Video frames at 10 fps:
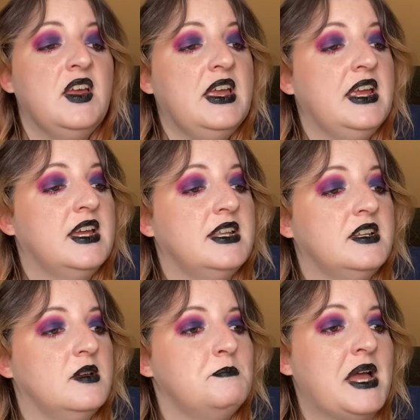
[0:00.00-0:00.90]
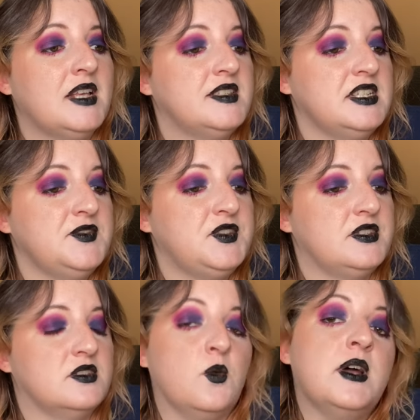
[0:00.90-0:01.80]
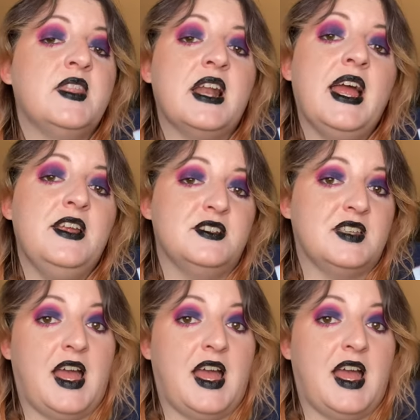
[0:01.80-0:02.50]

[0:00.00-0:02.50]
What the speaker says: And Mastiffs, the one that I used